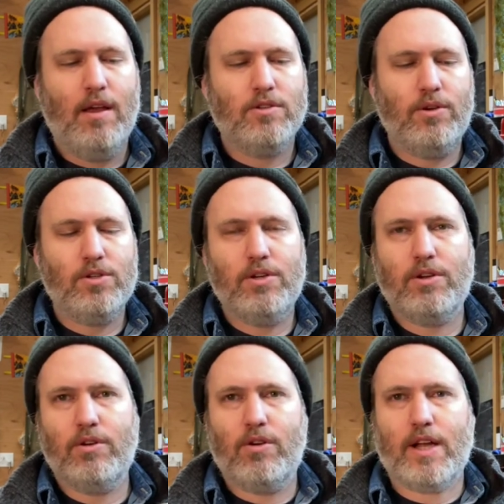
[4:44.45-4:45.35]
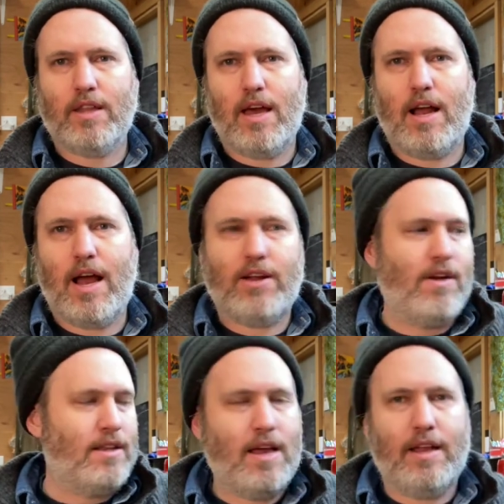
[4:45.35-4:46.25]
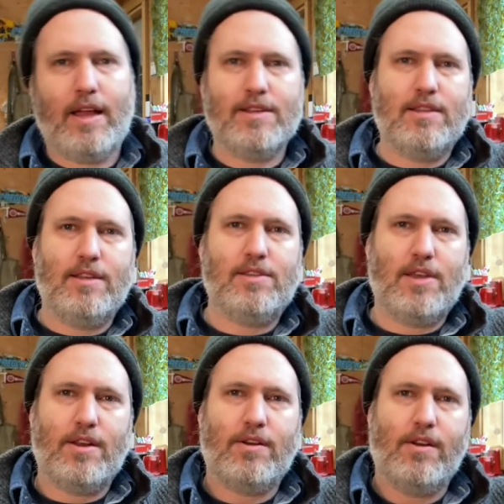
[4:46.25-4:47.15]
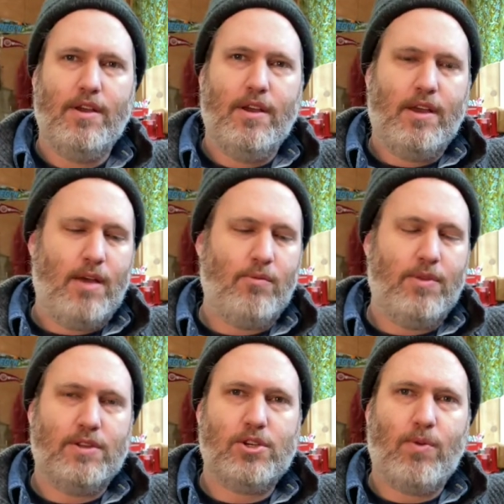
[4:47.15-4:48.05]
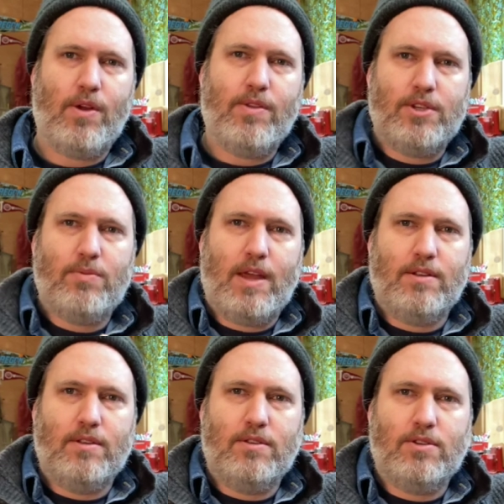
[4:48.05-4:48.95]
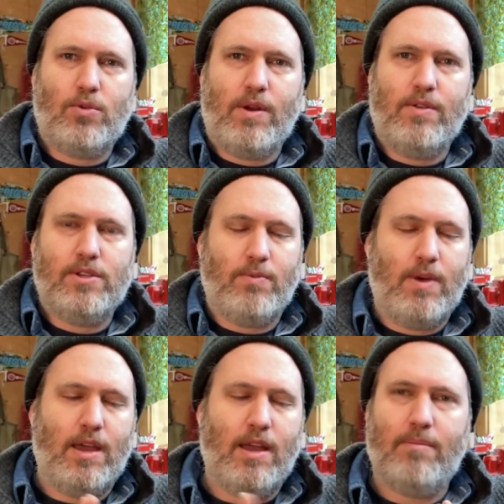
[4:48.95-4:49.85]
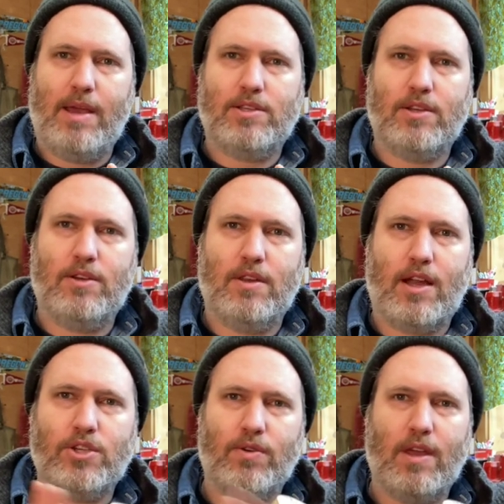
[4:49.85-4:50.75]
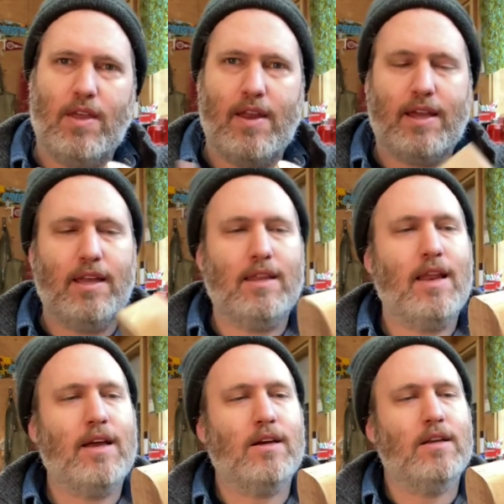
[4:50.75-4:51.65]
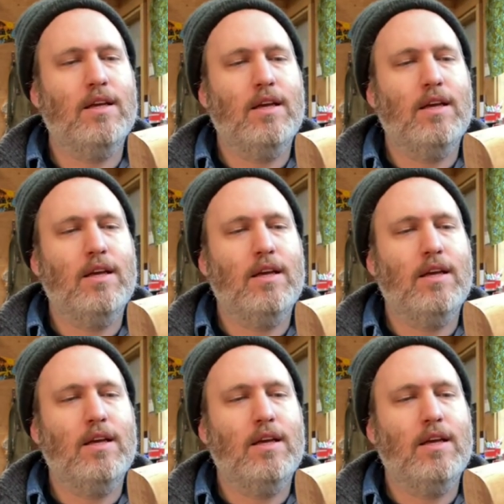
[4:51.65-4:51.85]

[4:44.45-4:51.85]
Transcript: So usually you correct that, I correct that against the disc sander that's square this way and square this way, and it makes a good neck joint, and then I can get the neck on.